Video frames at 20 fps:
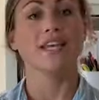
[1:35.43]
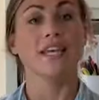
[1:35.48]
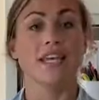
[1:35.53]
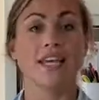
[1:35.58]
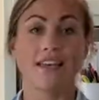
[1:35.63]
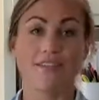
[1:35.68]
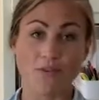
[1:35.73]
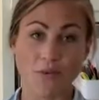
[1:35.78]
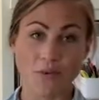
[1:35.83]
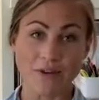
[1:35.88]

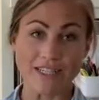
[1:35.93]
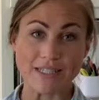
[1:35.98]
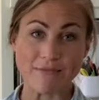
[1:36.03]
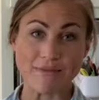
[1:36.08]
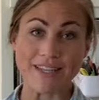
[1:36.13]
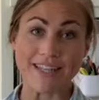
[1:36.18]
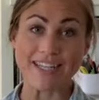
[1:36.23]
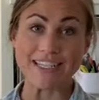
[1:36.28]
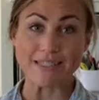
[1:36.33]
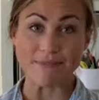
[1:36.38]
If you want it to be
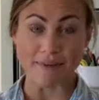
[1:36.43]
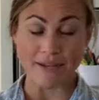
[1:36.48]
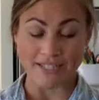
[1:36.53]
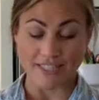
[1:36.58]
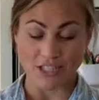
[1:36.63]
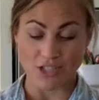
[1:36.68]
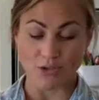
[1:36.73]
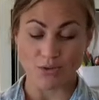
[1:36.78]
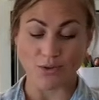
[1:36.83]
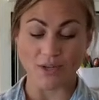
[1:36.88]
less
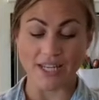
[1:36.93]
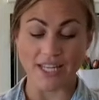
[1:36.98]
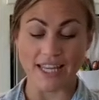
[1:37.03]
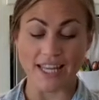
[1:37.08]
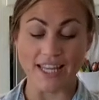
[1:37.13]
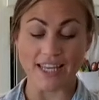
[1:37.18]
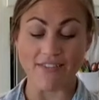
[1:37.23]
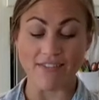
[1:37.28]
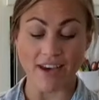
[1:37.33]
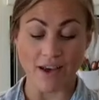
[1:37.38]
spicy, you could
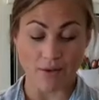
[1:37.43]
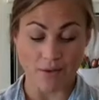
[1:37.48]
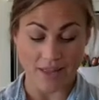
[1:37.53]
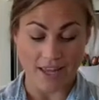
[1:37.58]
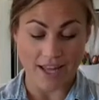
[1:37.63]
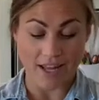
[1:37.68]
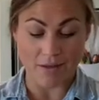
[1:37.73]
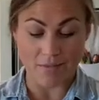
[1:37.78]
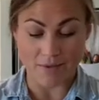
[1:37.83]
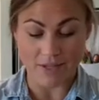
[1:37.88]
leave out the
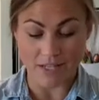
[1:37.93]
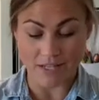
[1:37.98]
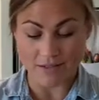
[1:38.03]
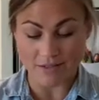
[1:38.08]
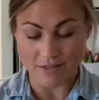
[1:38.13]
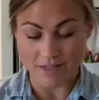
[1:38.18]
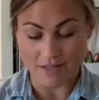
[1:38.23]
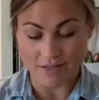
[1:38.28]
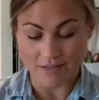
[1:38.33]
jalapeños.